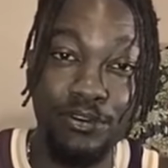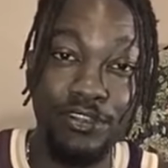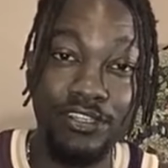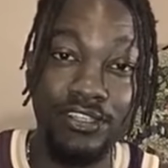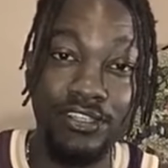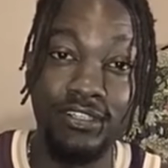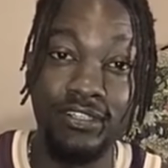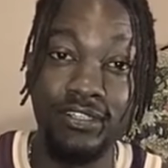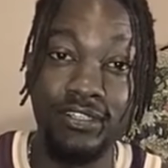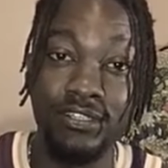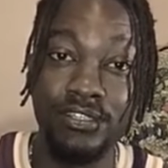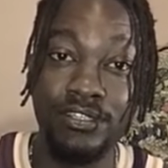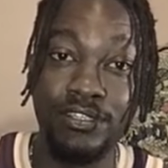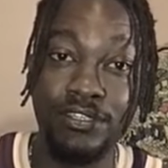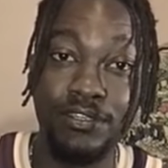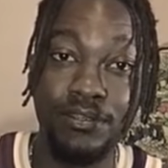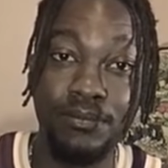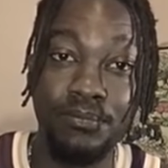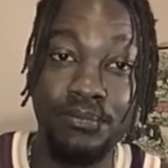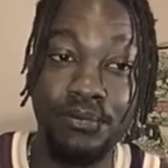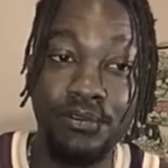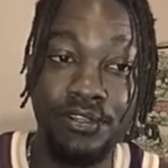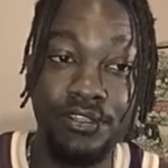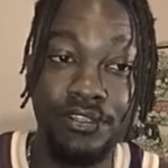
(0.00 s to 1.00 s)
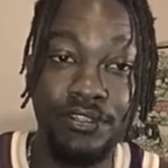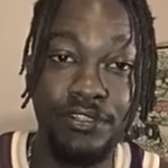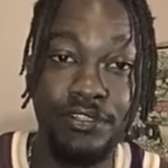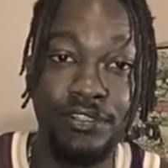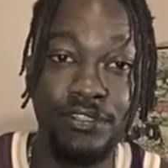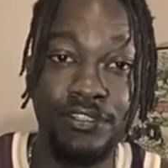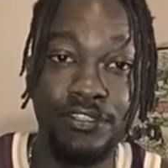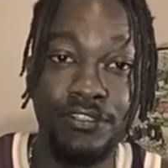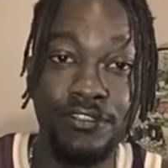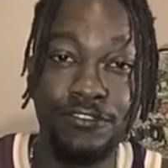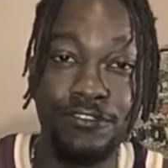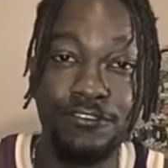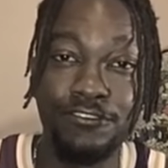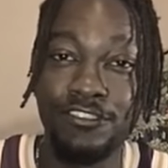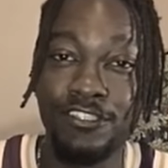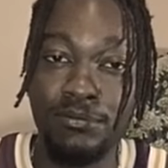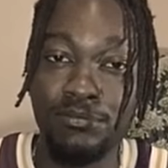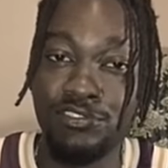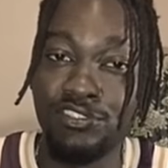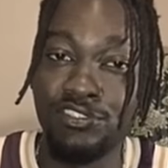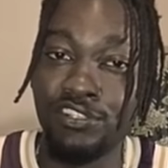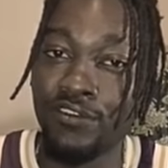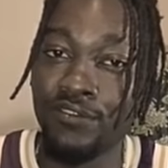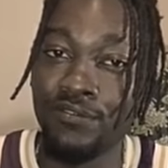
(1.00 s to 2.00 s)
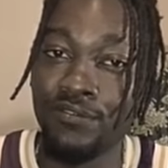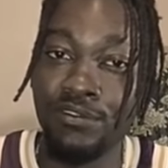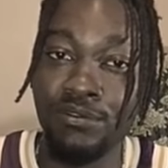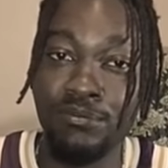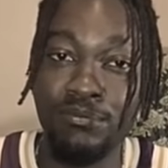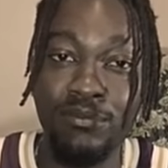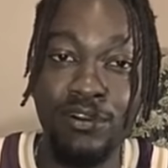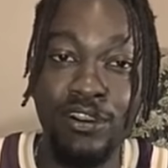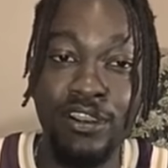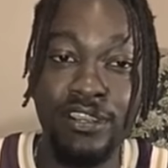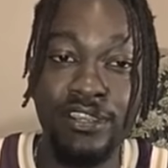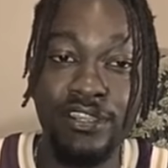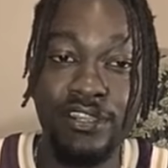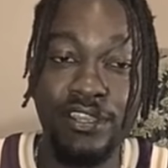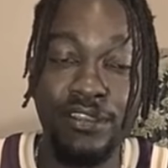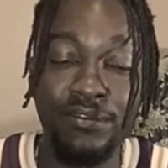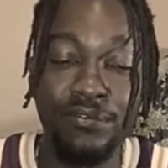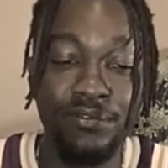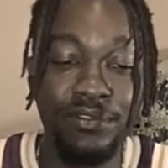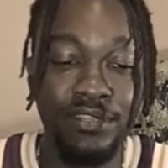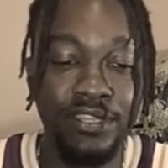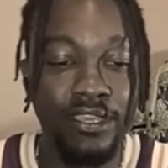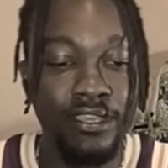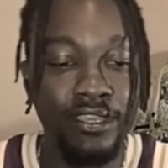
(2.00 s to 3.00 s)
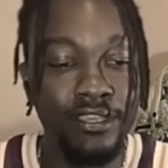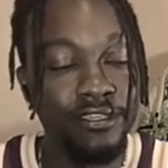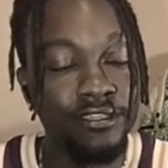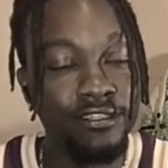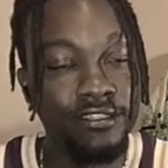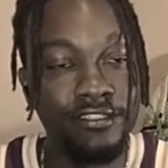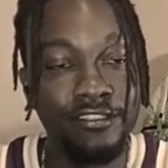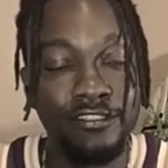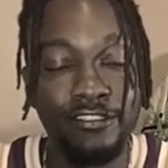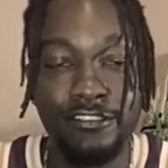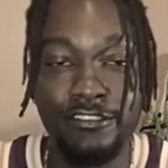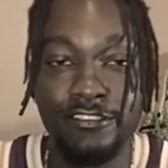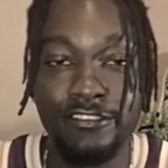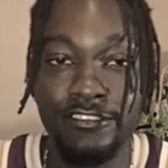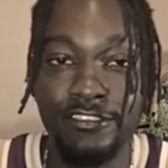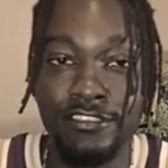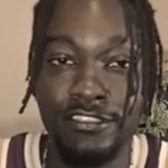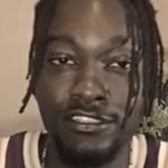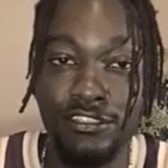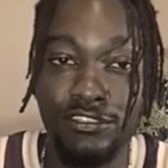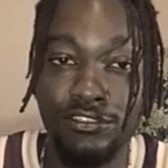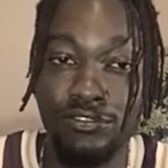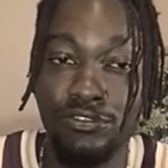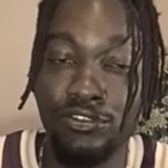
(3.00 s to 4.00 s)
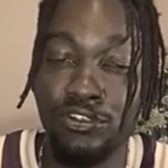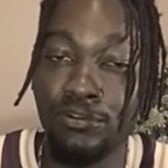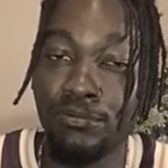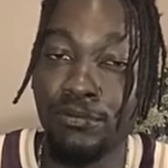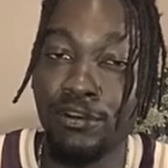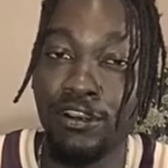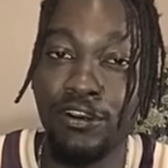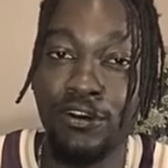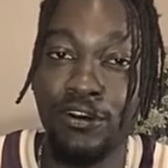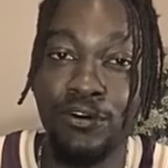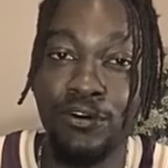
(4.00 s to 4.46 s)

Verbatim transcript: pretty good, pretty good. Observing the market every day, doing my